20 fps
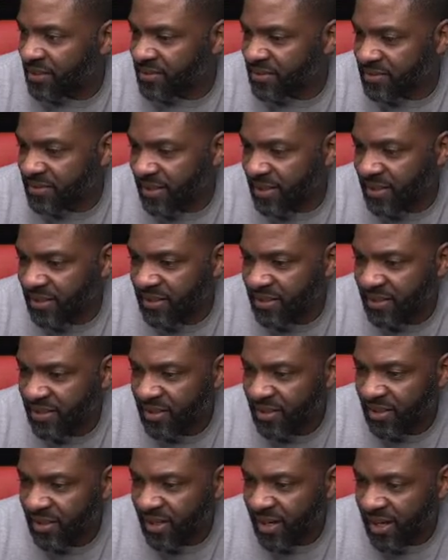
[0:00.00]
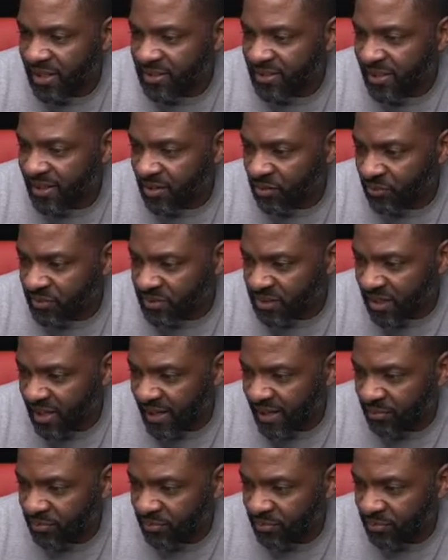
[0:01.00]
today. I think it was like